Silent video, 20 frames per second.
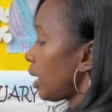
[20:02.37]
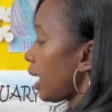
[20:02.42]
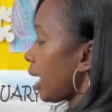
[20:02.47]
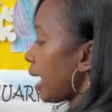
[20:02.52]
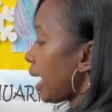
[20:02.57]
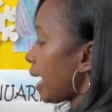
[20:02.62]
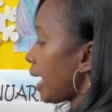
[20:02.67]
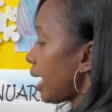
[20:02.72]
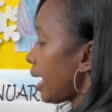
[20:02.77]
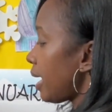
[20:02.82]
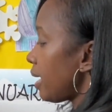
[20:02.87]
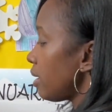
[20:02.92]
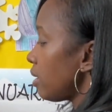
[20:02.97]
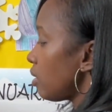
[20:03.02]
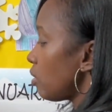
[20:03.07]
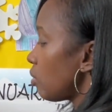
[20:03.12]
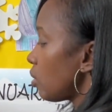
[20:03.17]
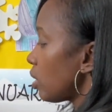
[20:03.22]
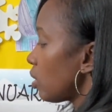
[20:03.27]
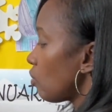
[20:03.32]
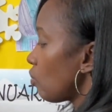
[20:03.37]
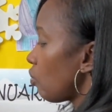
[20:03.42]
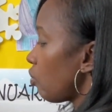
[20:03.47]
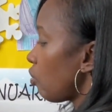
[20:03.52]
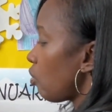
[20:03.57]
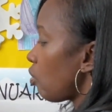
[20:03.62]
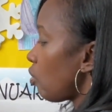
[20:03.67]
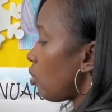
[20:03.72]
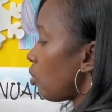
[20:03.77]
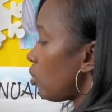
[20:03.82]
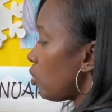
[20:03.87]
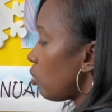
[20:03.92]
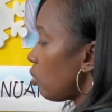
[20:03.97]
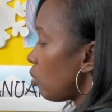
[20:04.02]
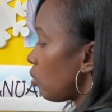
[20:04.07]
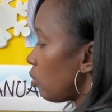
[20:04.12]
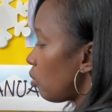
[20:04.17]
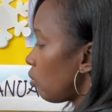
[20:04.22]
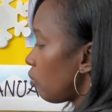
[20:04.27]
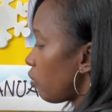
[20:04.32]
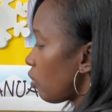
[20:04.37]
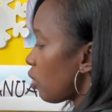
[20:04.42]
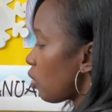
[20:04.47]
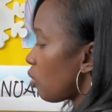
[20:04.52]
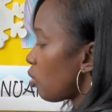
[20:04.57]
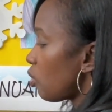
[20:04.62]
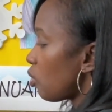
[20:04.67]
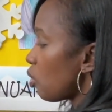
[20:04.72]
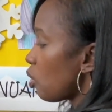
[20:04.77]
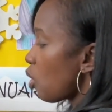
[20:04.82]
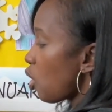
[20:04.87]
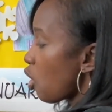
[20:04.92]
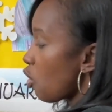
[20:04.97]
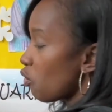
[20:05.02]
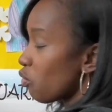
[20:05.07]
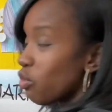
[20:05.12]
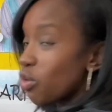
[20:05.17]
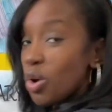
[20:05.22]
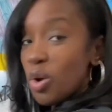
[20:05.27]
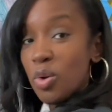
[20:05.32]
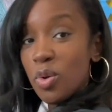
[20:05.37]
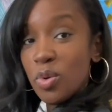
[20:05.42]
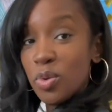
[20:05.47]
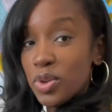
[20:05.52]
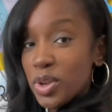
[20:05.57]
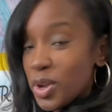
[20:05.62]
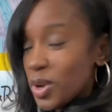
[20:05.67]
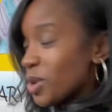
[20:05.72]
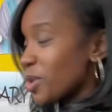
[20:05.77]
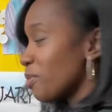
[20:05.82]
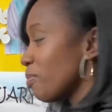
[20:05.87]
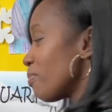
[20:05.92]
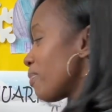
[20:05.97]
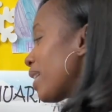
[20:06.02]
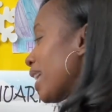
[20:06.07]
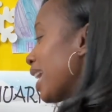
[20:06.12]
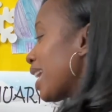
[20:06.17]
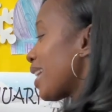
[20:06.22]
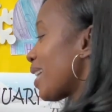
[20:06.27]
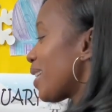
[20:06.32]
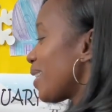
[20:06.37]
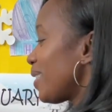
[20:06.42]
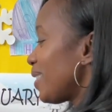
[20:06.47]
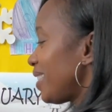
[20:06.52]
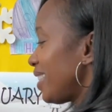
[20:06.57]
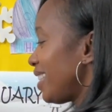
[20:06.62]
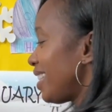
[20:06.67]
and you can roll, roll, roll your Play-Doh.